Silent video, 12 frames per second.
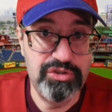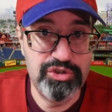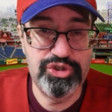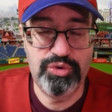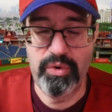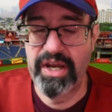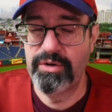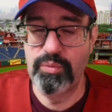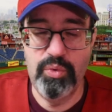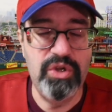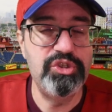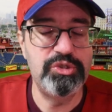
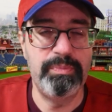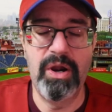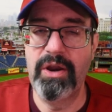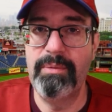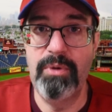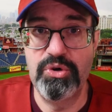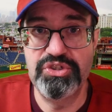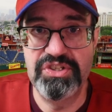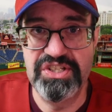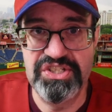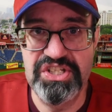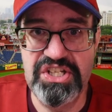Scranton-Wilkes-Barre most of
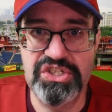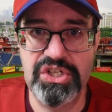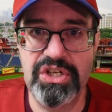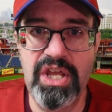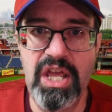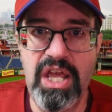the season,